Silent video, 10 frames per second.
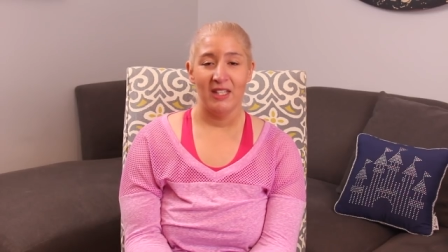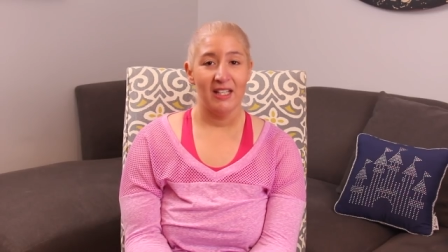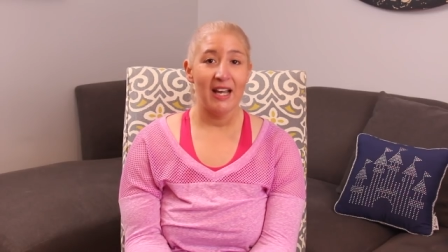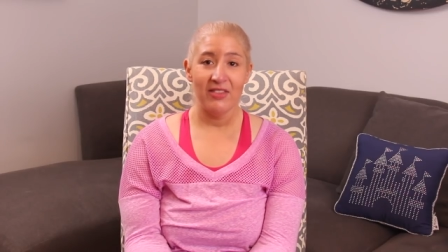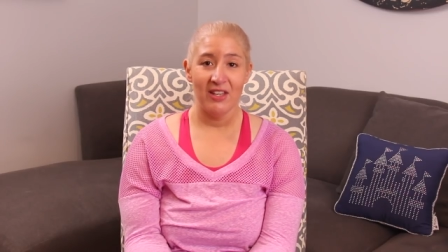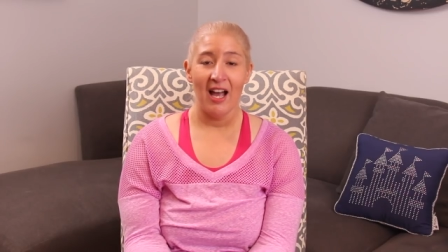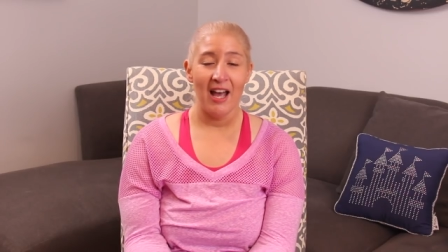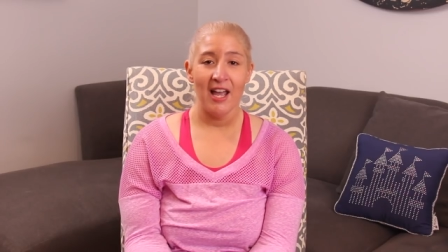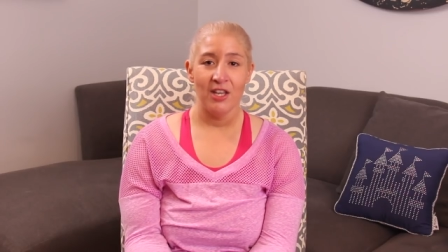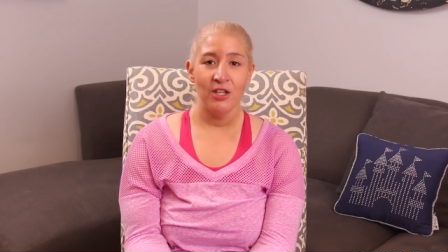the
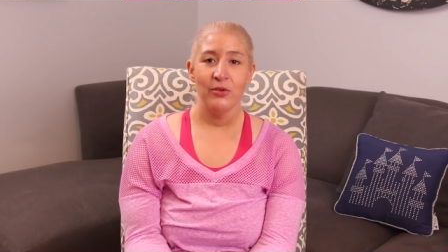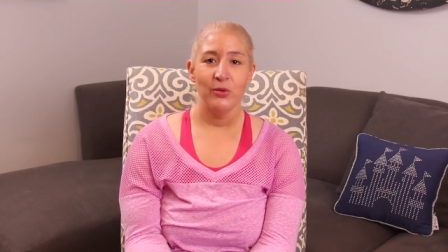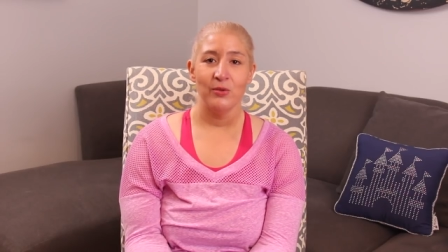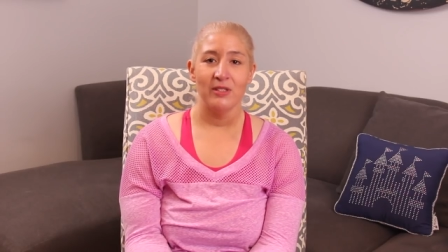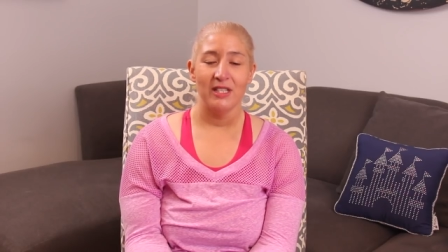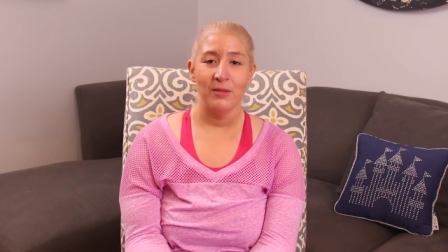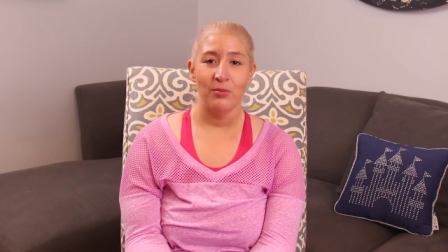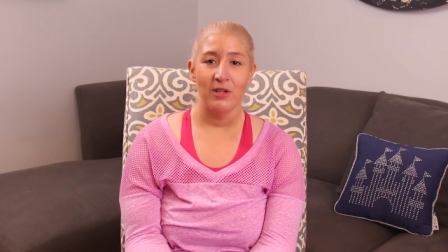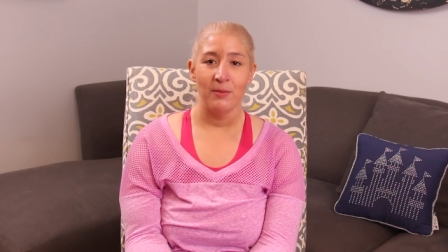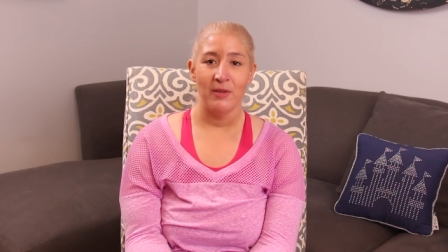guy I used, he
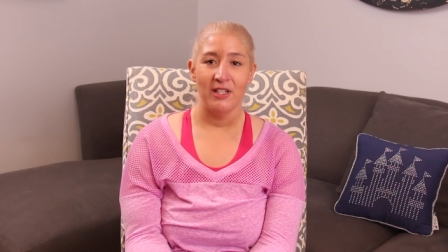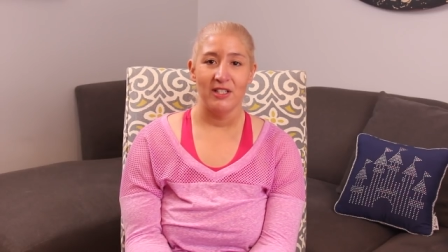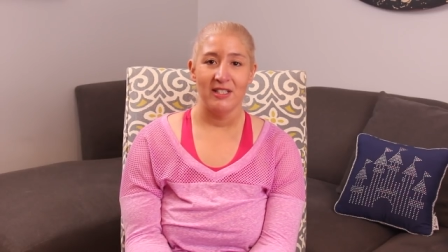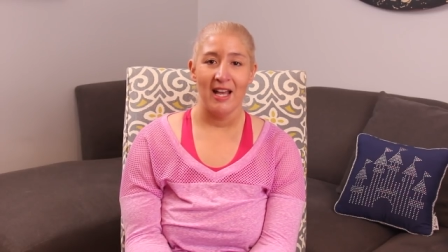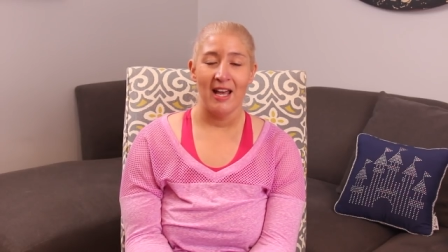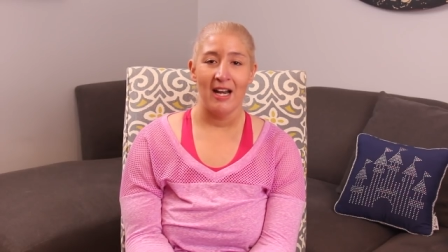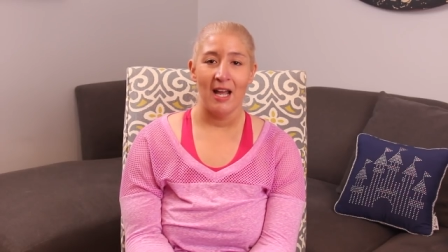pretty much said,